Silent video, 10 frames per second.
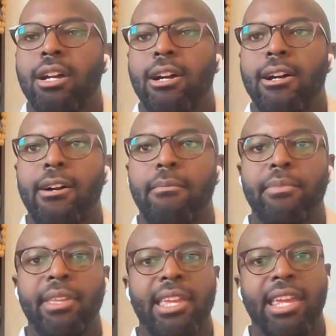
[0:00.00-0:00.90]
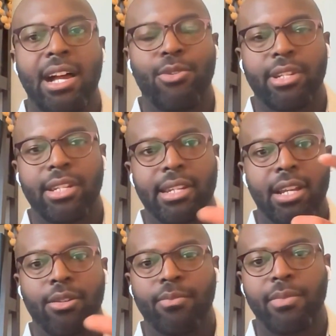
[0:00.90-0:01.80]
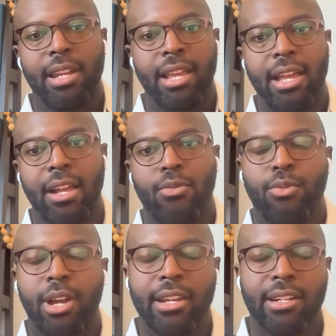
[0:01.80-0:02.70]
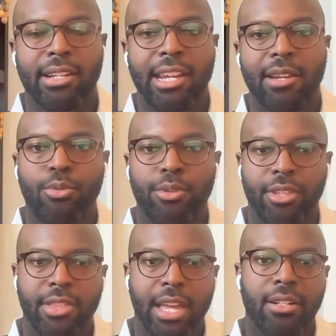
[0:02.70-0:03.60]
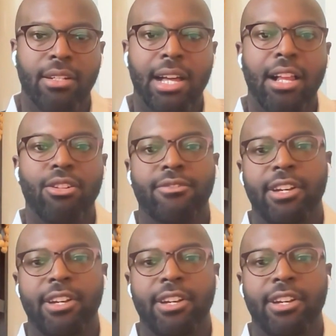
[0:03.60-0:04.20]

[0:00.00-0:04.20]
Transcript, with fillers: Um, I would sit down at a table with a thousand dollars.